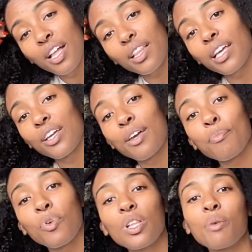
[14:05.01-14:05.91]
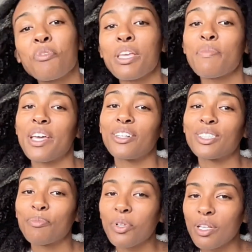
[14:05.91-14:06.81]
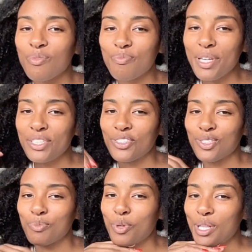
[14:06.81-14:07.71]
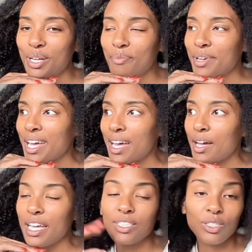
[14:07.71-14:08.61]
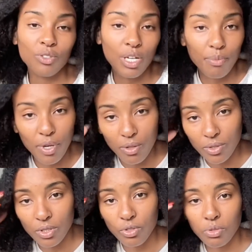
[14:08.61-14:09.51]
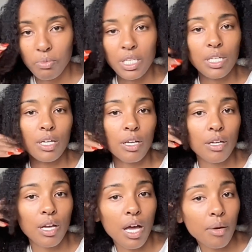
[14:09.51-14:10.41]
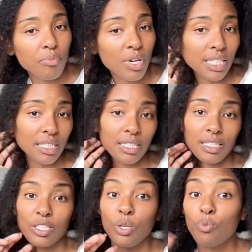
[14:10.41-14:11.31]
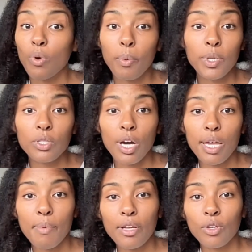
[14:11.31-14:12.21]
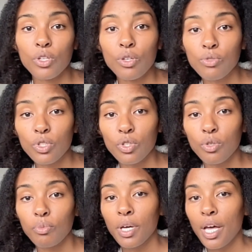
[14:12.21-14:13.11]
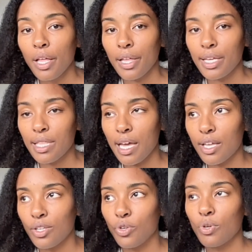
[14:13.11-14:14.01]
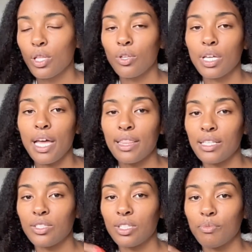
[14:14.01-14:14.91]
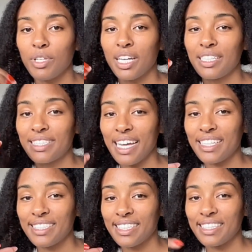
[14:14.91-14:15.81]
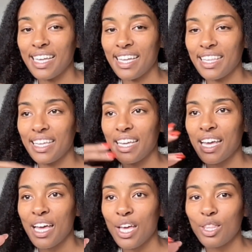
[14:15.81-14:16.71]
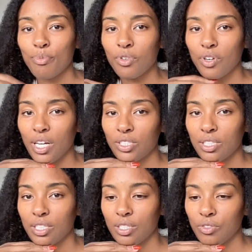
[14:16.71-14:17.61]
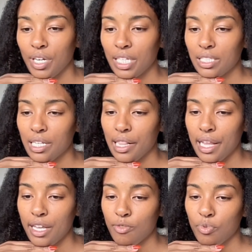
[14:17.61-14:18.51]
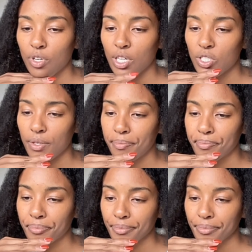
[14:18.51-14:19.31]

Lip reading: Like pull up emails, pull up pictures, pull up Instagram posts, social media presence. You, what were you talking about on YouTube like that you can look at this year? Because that is exactly the progression, the direct line of progression.